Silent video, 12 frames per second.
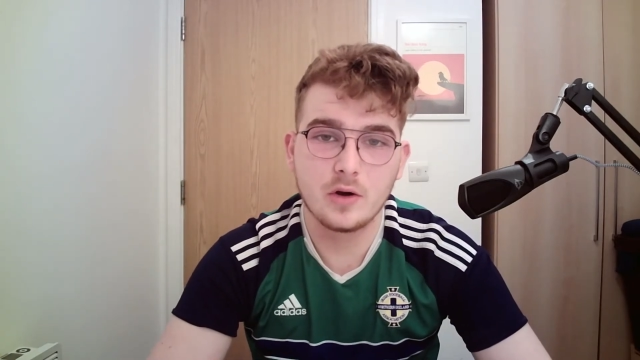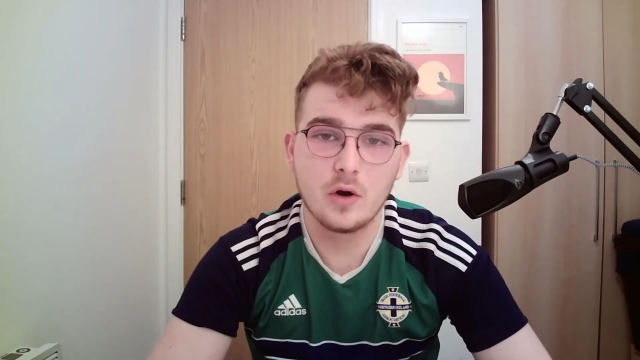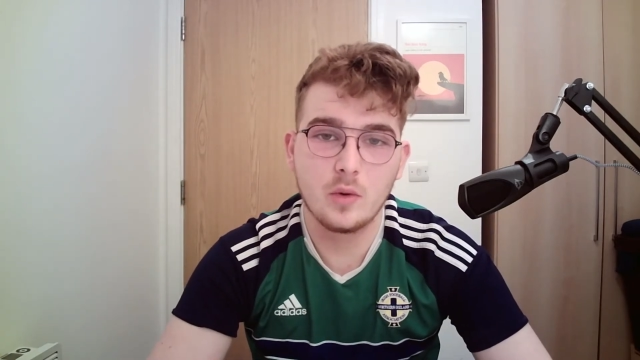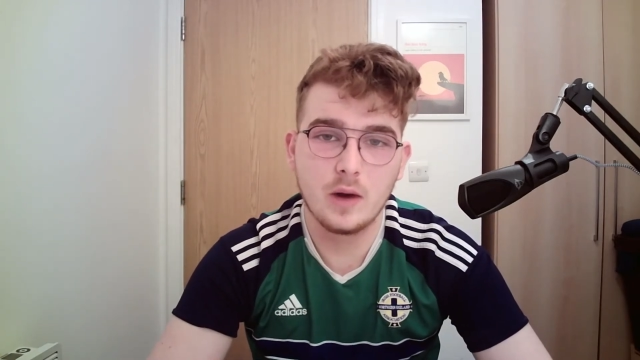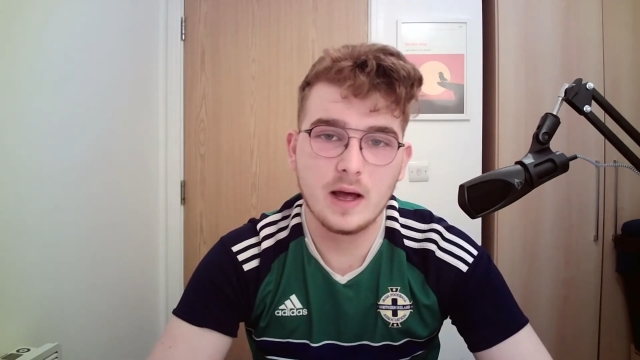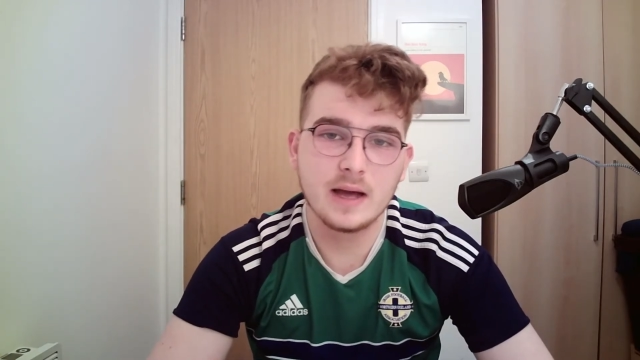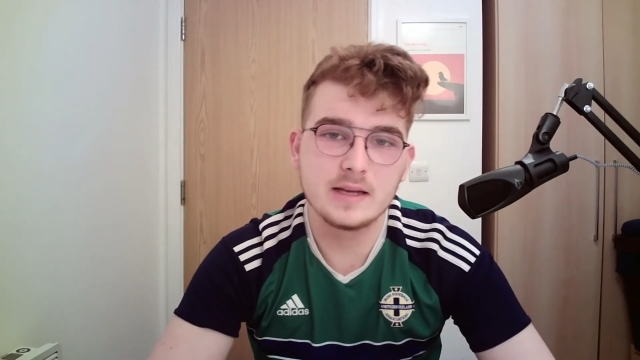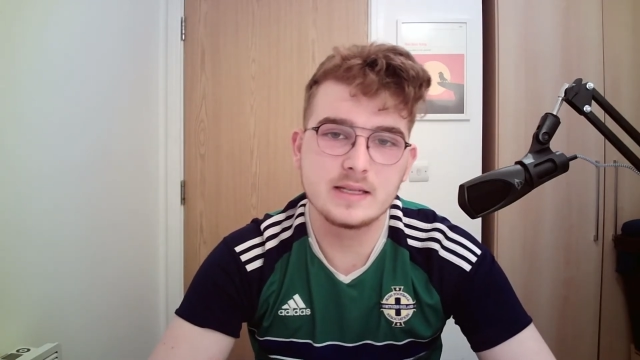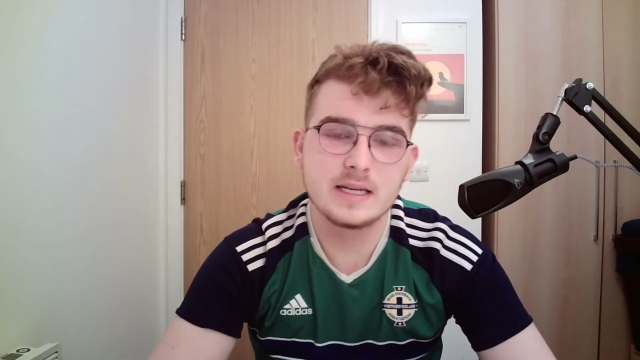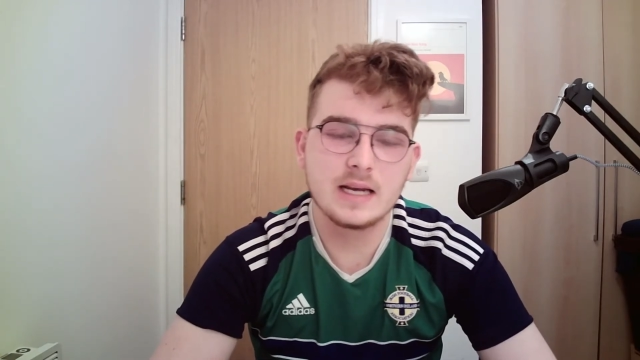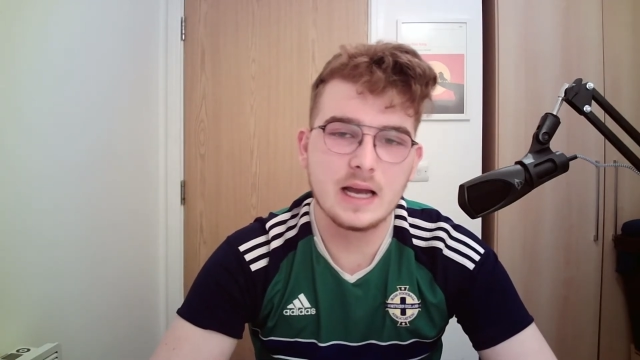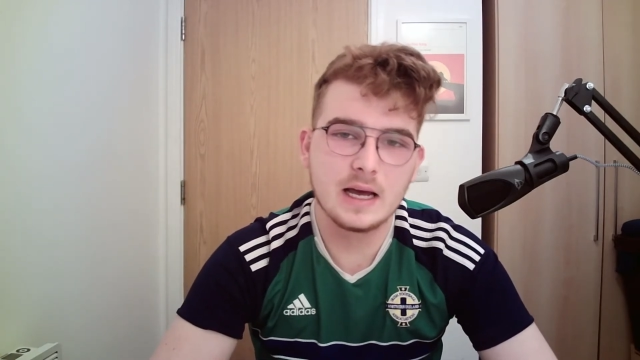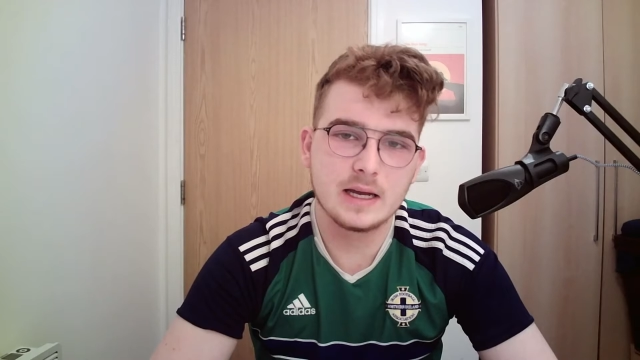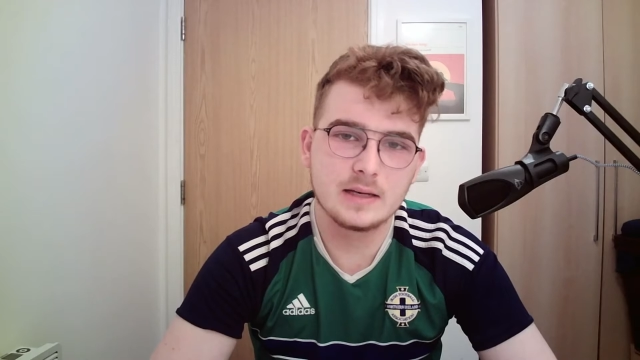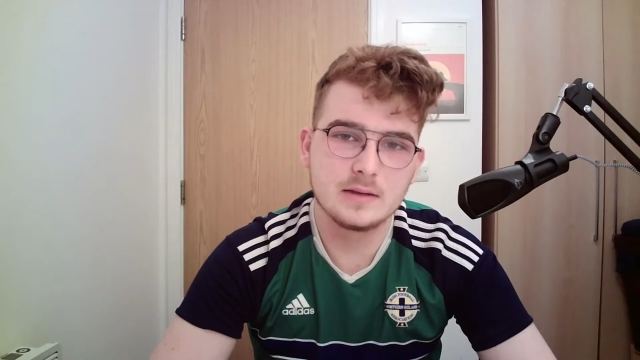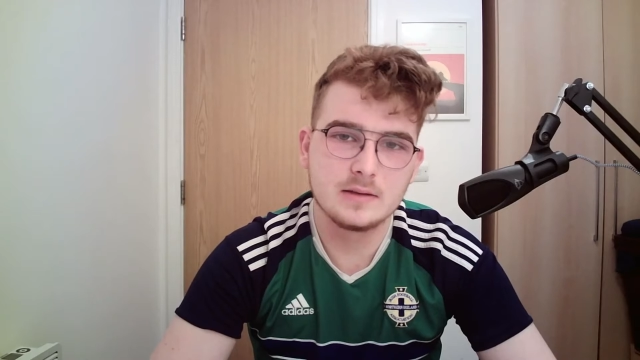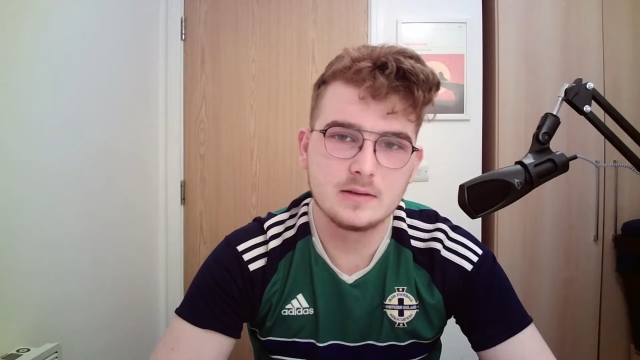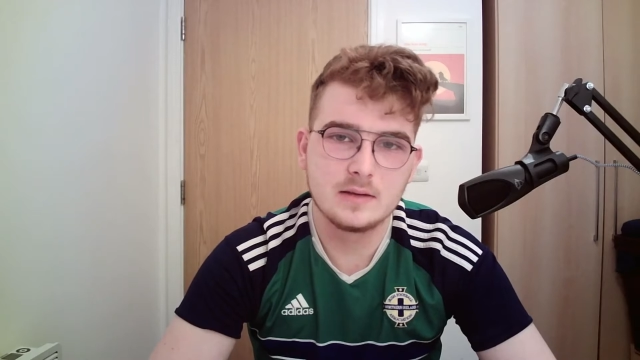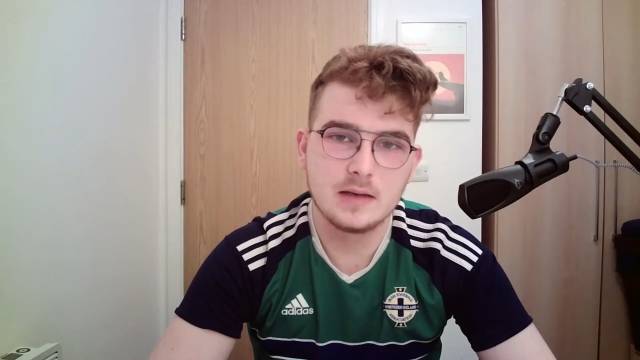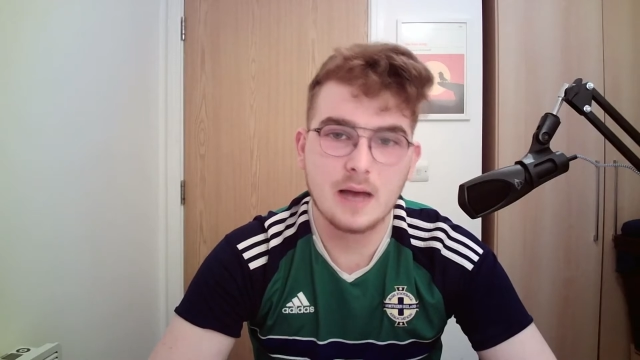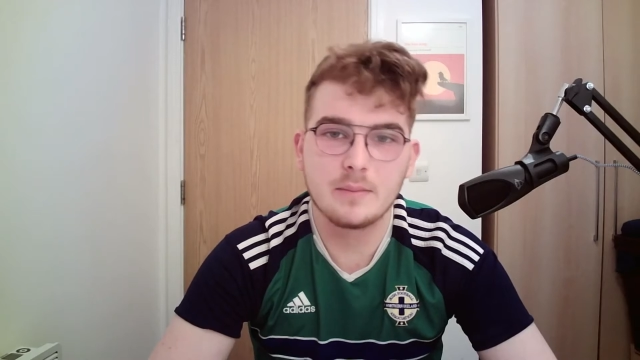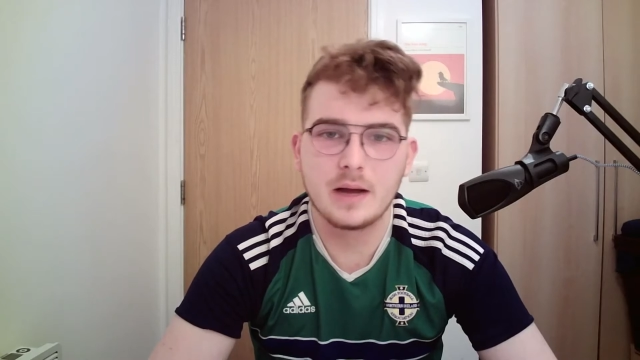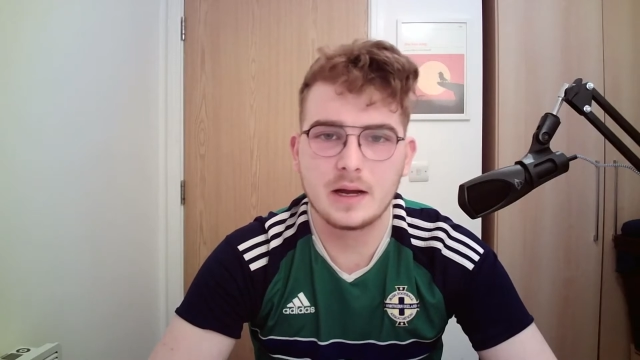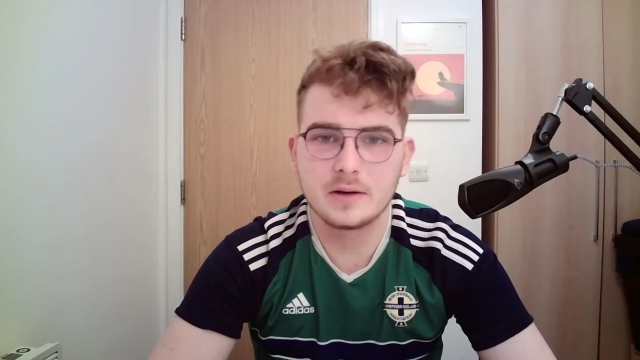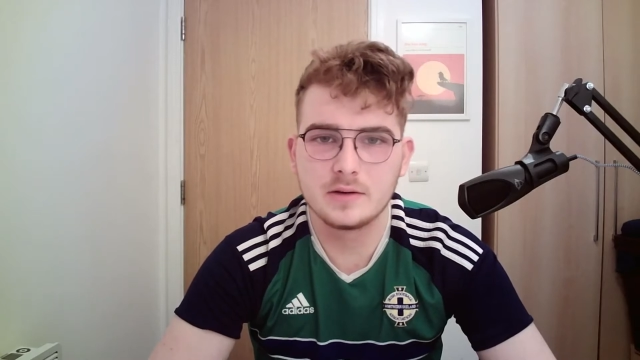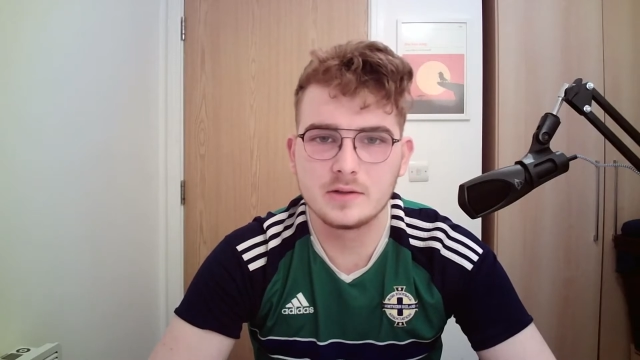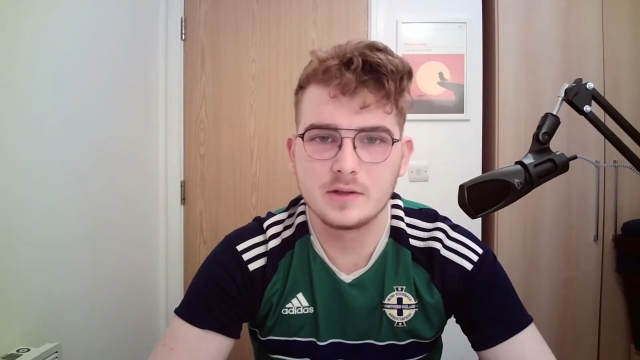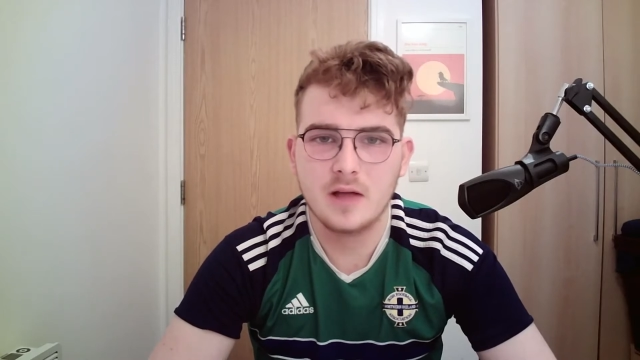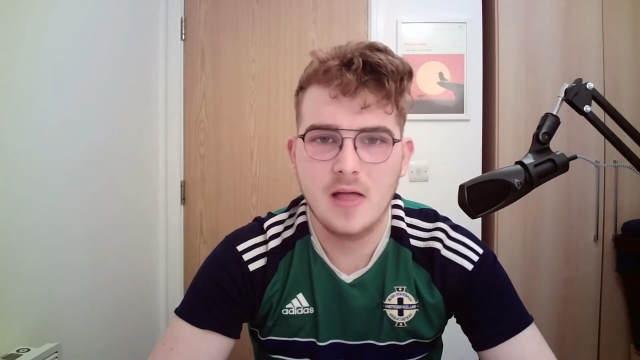O-line, D-line, linebackers.